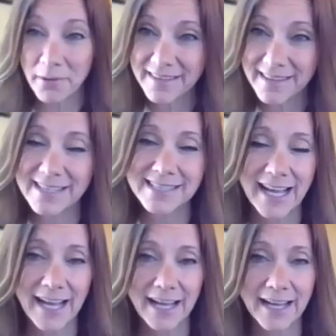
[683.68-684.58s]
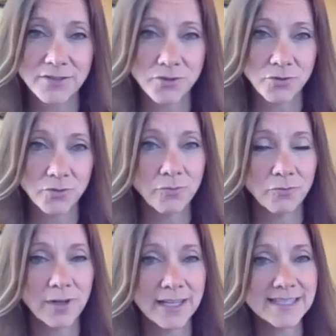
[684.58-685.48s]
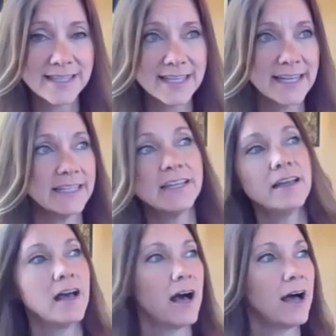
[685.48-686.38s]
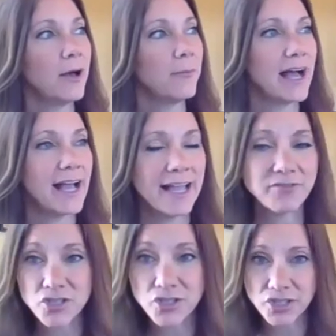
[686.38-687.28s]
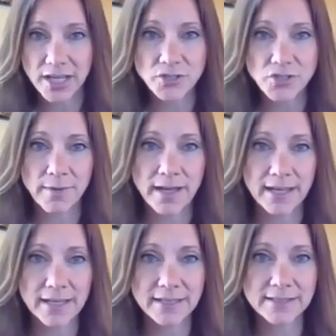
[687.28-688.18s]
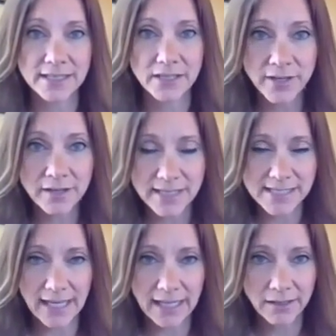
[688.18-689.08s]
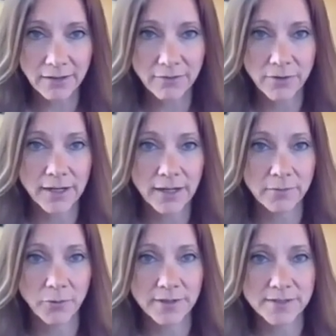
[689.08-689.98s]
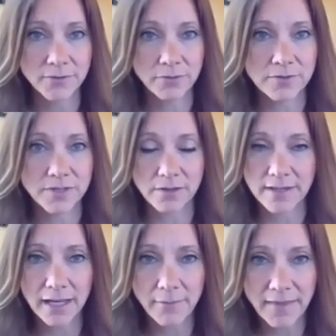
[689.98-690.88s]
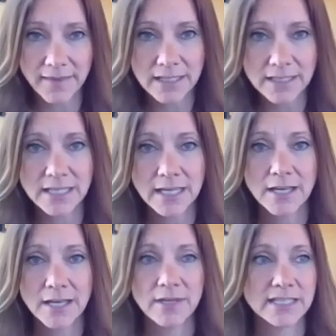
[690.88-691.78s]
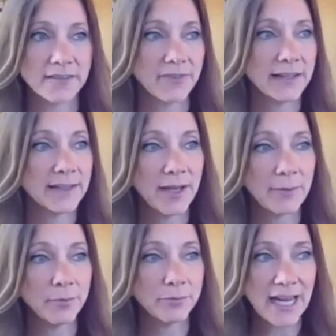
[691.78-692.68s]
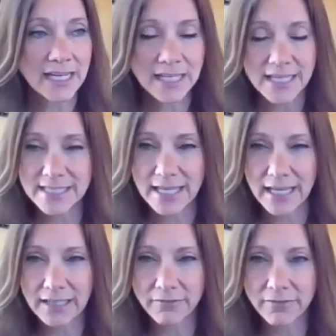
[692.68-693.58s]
of things that I do. One is that I have to change my scenery, my setting of where I'm going to start thinking about things, because I find that my brain gets kind of,